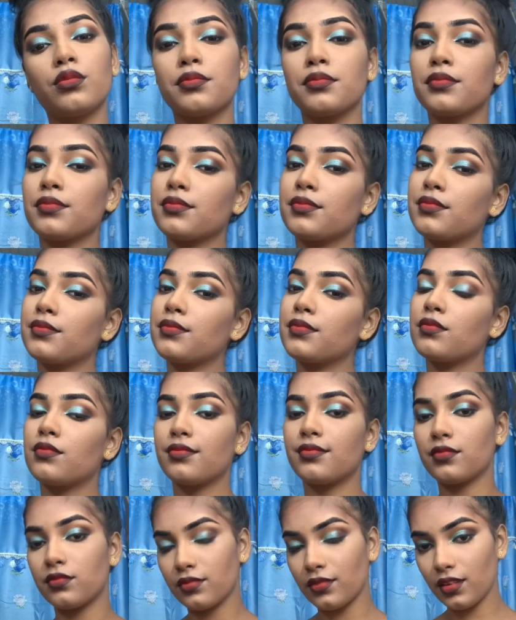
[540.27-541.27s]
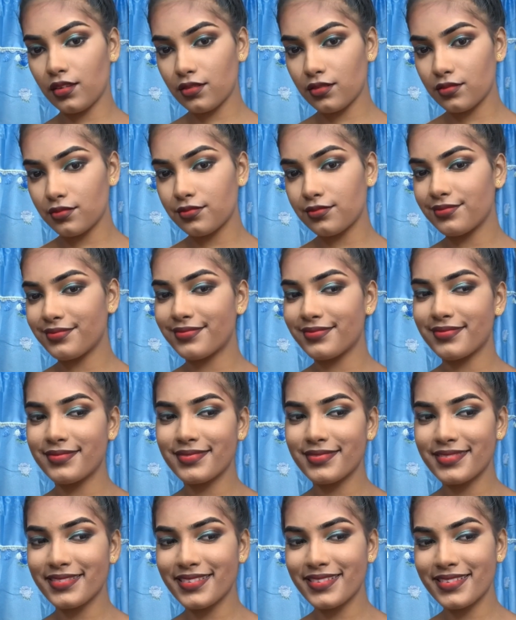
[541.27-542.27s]
And then I'm gonna use
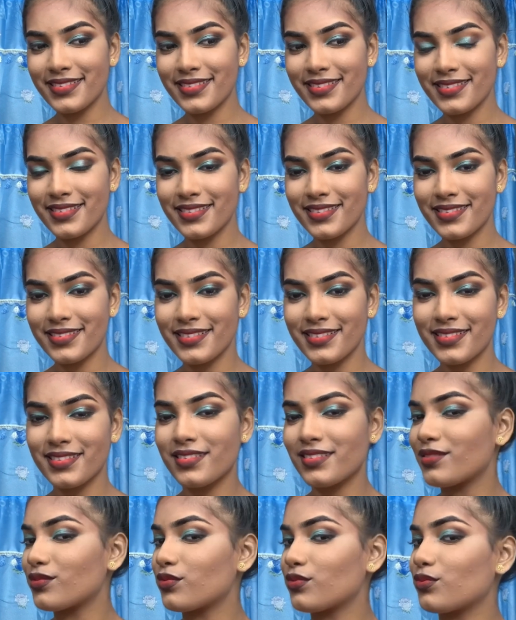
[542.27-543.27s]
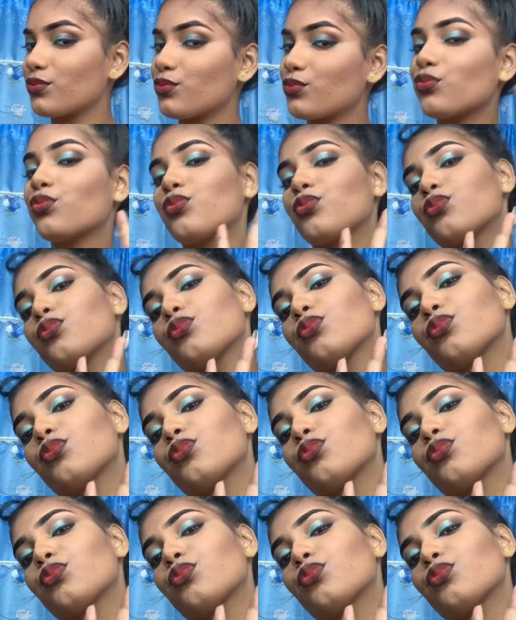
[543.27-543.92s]
the rose gold from the